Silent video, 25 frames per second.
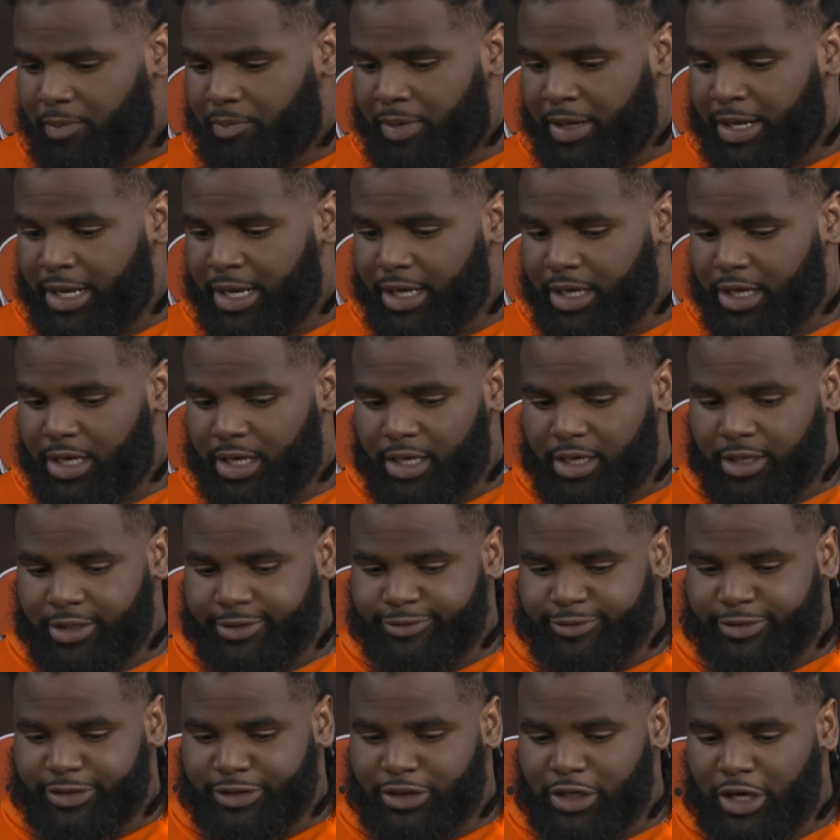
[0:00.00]
being a
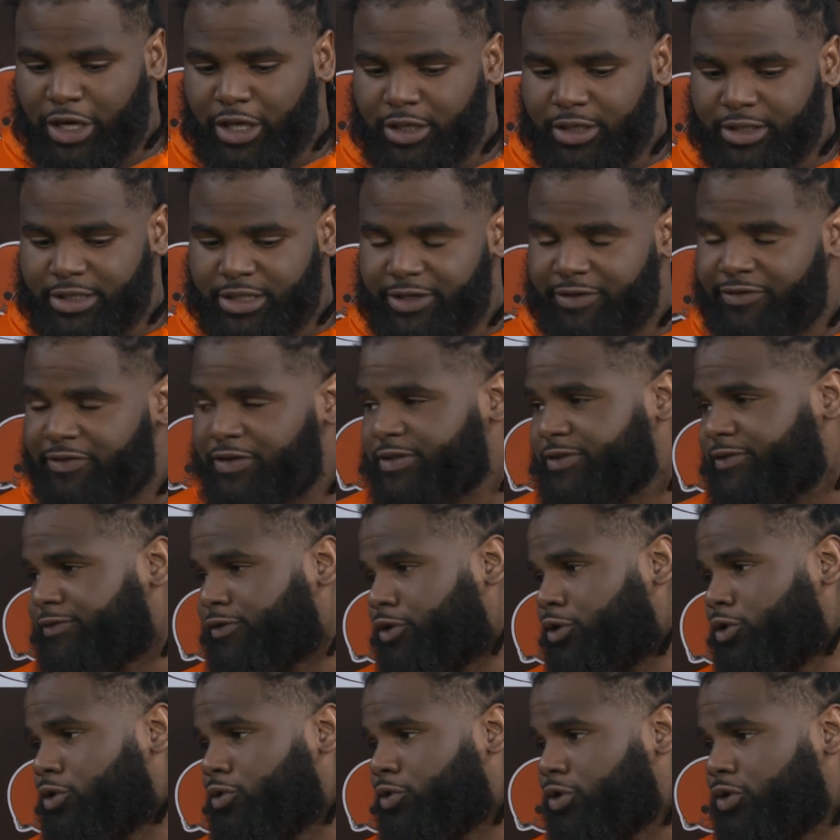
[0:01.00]
defensive
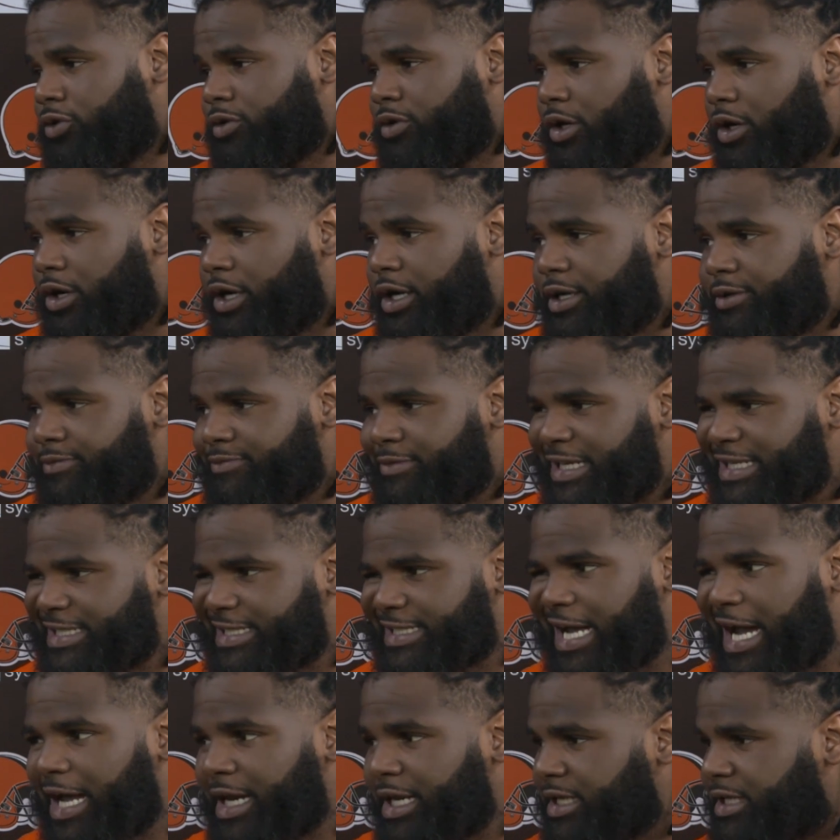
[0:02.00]
guru,
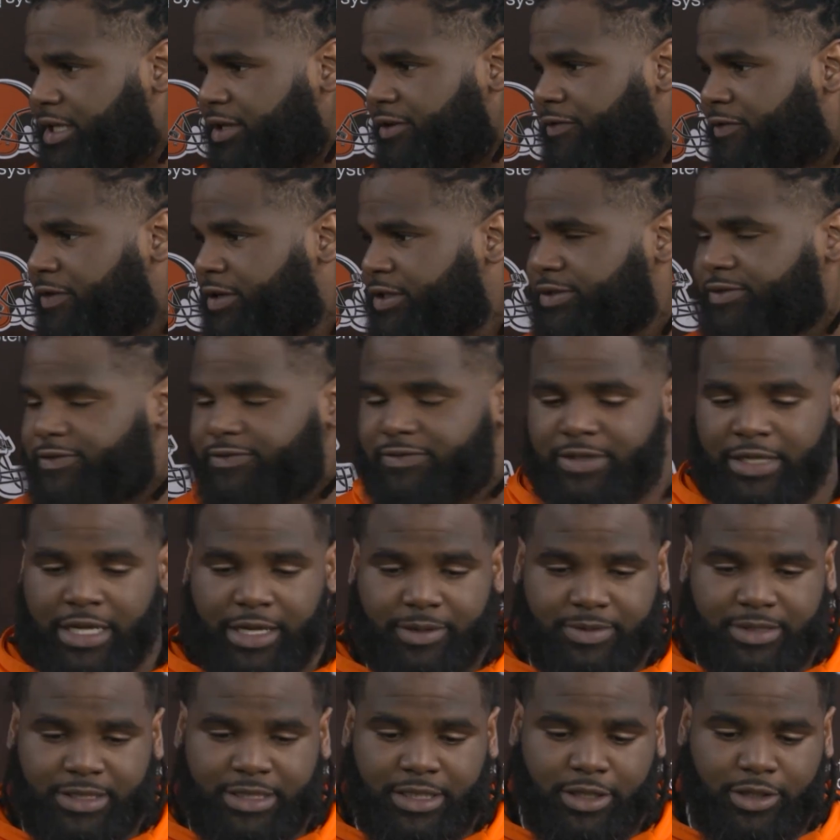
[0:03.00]
exotic defensive
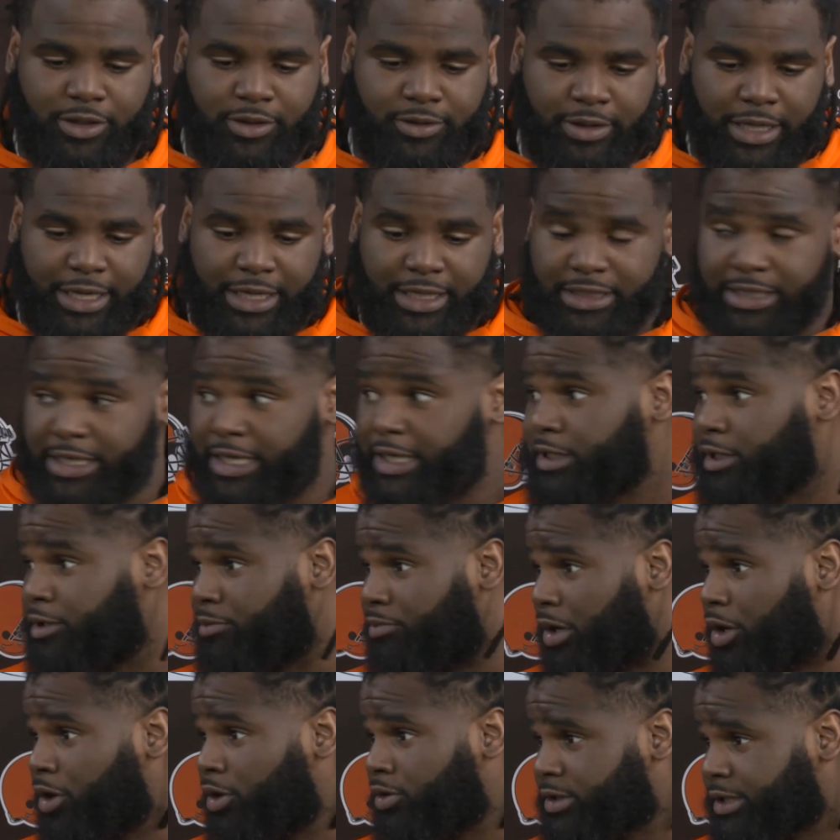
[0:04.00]
type of deal, like a Dick
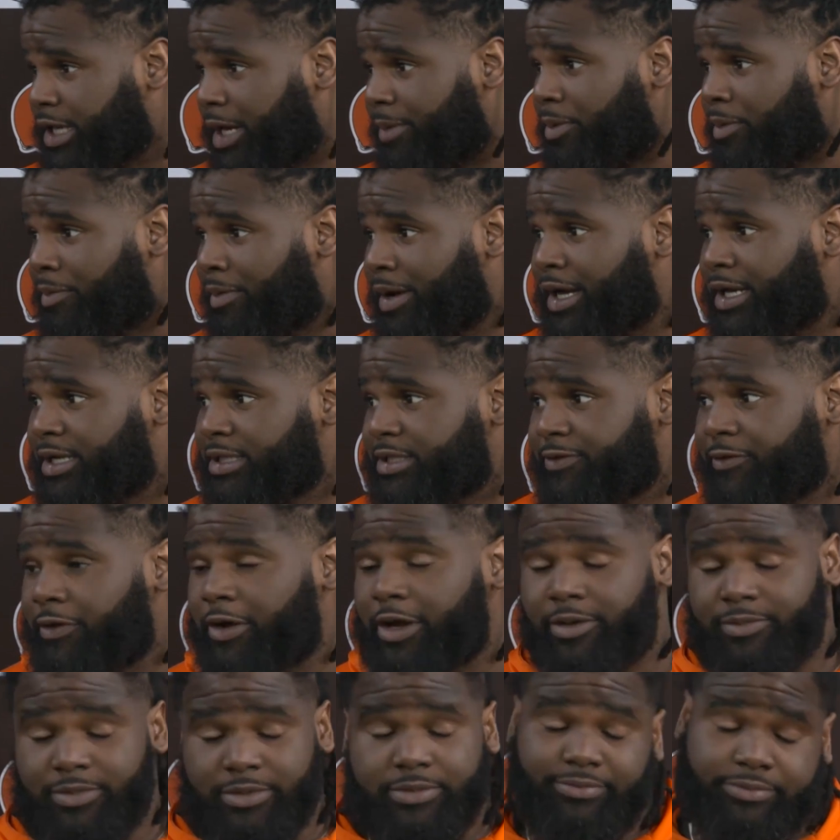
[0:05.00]
LeBeau type of mind
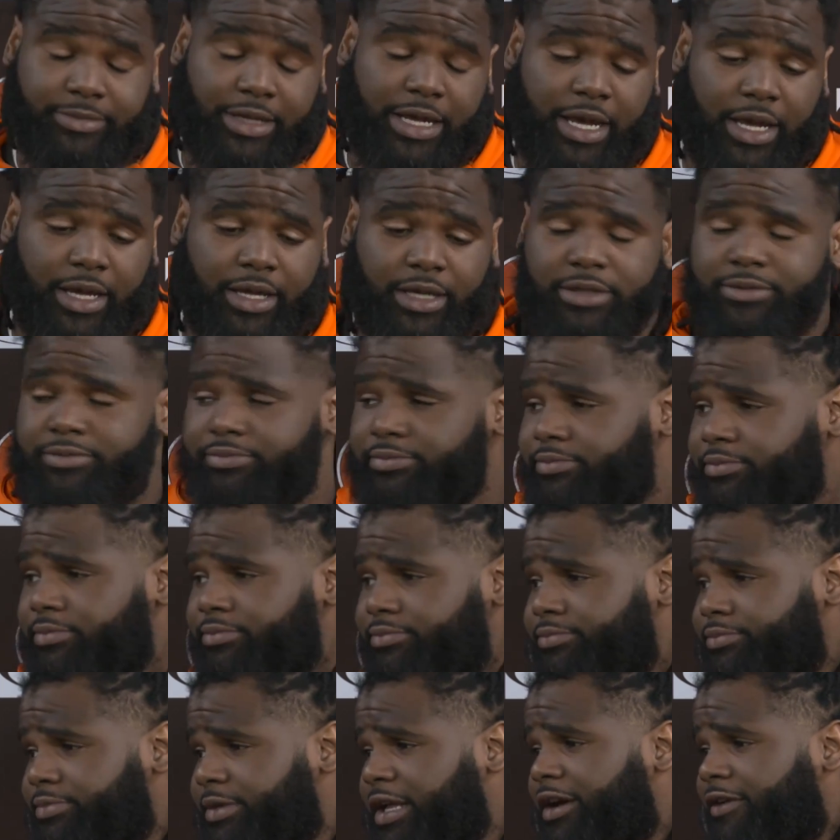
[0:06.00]
frame, yeah, it,
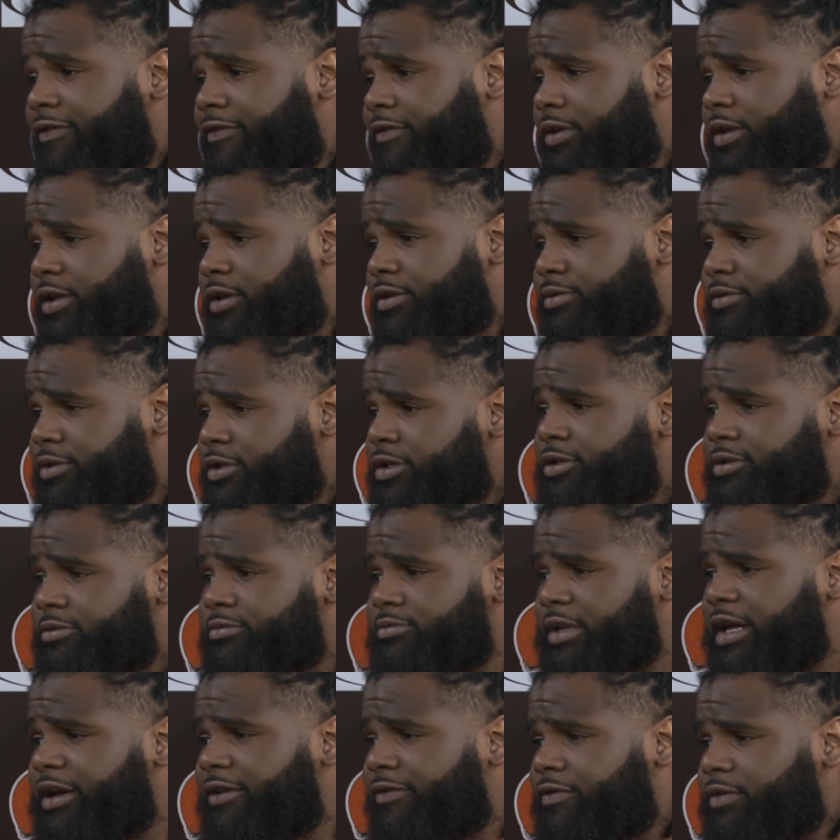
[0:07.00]
definitely,
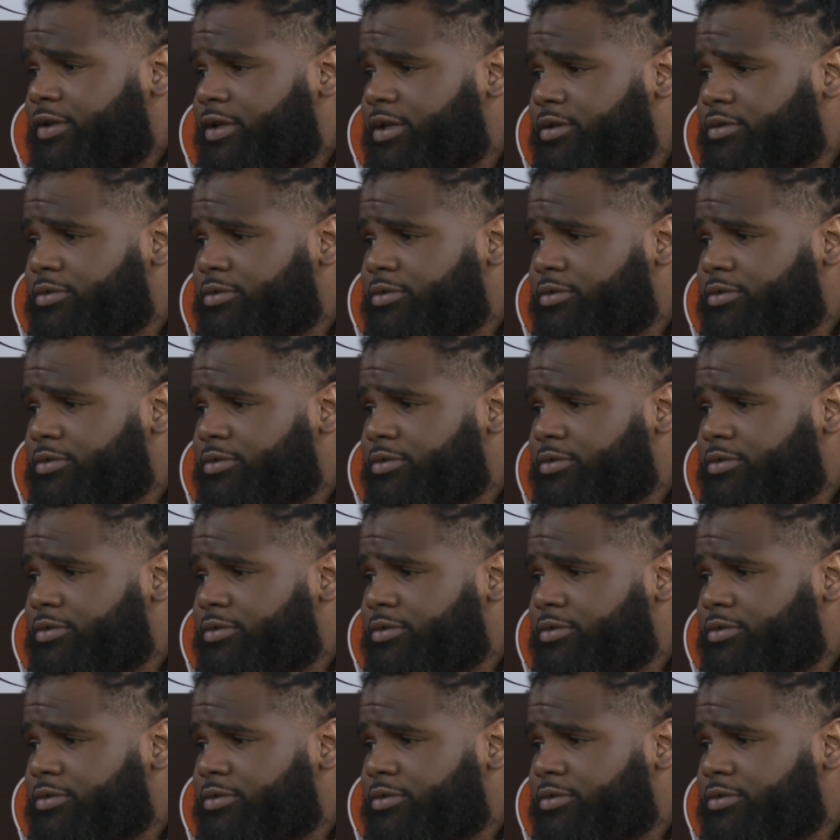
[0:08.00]
definitely.